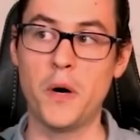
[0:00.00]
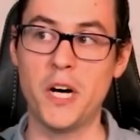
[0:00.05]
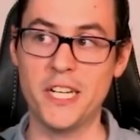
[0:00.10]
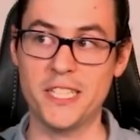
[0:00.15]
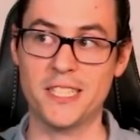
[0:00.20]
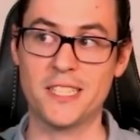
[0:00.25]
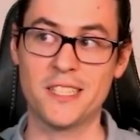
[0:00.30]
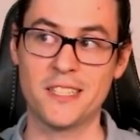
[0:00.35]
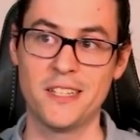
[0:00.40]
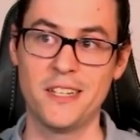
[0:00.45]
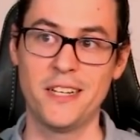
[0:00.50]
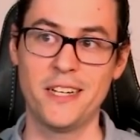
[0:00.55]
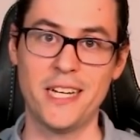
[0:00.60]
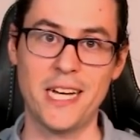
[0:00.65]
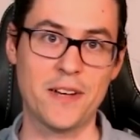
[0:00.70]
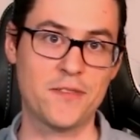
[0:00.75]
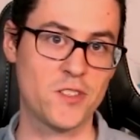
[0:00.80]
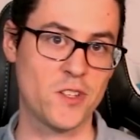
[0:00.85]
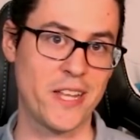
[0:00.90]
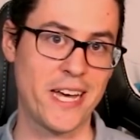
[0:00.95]
But
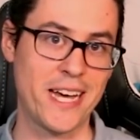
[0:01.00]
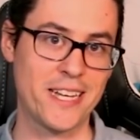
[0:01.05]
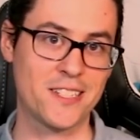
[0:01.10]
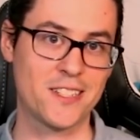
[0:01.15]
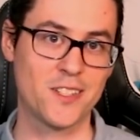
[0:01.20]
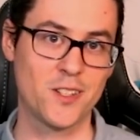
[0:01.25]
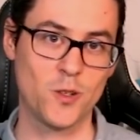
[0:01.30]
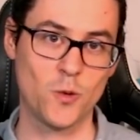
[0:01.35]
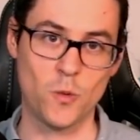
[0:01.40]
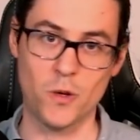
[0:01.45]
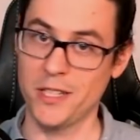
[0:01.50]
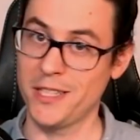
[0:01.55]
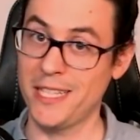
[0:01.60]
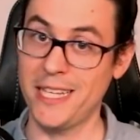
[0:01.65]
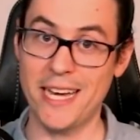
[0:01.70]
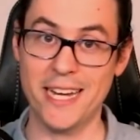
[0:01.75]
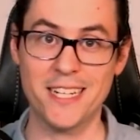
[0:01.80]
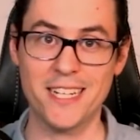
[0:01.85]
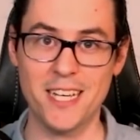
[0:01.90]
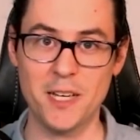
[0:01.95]
after that, we're in
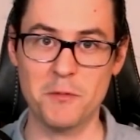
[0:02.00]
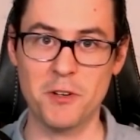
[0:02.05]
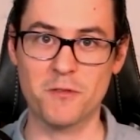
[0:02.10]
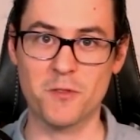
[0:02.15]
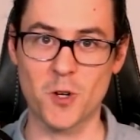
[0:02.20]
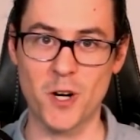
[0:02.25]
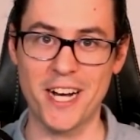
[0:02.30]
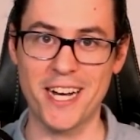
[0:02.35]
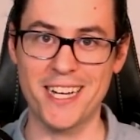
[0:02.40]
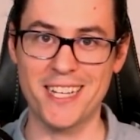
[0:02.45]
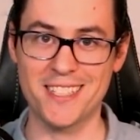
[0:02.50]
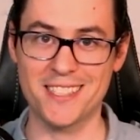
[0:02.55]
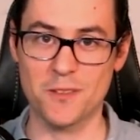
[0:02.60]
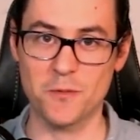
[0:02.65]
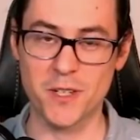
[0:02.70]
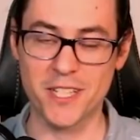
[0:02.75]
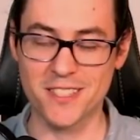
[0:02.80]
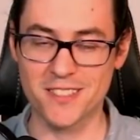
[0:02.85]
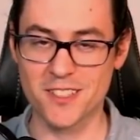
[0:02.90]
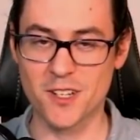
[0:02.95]
the end game of Rise
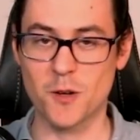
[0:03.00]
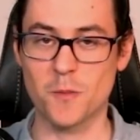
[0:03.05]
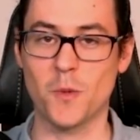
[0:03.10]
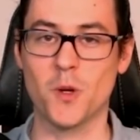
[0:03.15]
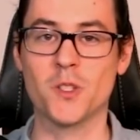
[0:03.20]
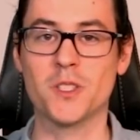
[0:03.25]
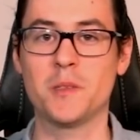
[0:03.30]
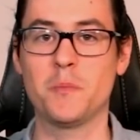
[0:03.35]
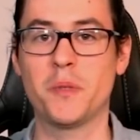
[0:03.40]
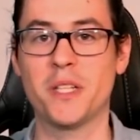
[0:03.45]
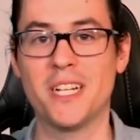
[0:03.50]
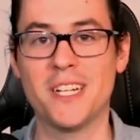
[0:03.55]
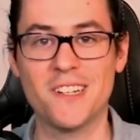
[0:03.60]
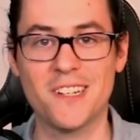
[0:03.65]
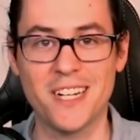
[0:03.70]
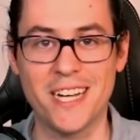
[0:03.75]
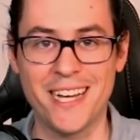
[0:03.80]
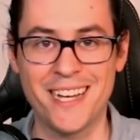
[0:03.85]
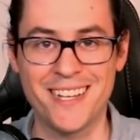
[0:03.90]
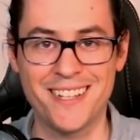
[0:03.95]
and we can start
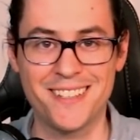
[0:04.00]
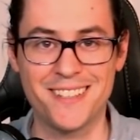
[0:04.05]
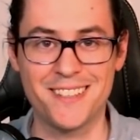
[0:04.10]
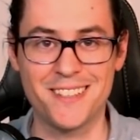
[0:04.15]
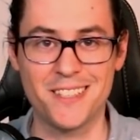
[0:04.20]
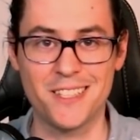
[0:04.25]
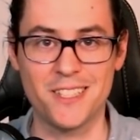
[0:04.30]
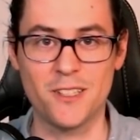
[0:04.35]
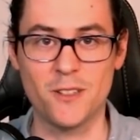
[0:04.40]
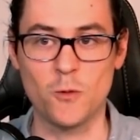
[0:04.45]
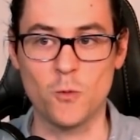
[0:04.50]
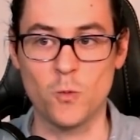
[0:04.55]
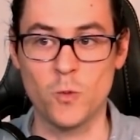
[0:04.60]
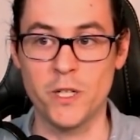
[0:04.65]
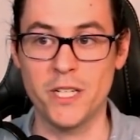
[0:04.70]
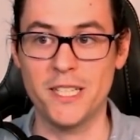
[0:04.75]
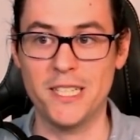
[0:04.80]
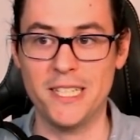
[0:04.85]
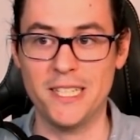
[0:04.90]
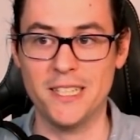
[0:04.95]
multiplayer and
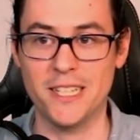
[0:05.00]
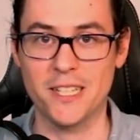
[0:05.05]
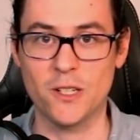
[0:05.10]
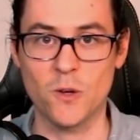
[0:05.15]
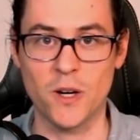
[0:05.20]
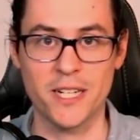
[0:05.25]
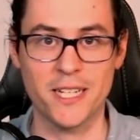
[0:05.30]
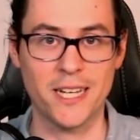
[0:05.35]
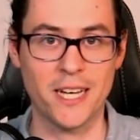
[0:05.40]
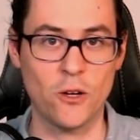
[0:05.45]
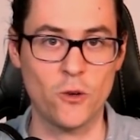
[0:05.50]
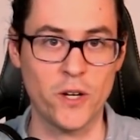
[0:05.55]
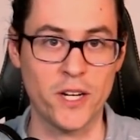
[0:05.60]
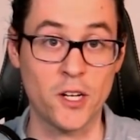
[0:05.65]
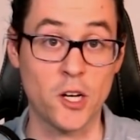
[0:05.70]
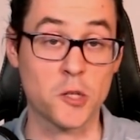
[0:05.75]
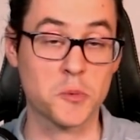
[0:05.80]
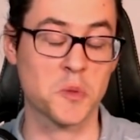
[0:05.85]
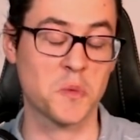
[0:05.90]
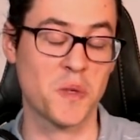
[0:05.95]
really like grinding out
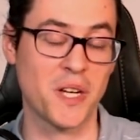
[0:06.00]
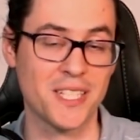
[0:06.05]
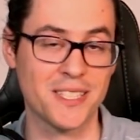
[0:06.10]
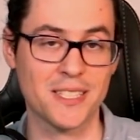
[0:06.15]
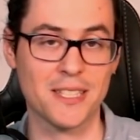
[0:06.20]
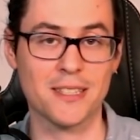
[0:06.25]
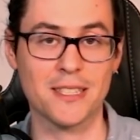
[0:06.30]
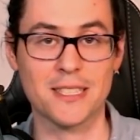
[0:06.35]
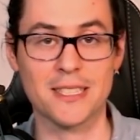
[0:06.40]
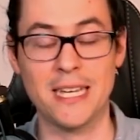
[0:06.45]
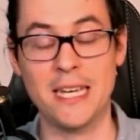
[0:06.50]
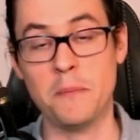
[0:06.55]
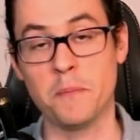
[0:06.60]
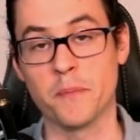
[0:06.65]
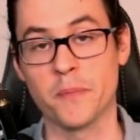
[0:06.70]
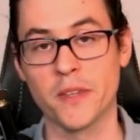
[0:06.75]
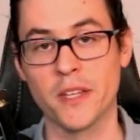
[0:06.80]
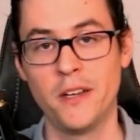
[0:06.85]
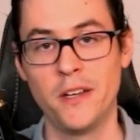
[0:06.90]
and optimizing this game.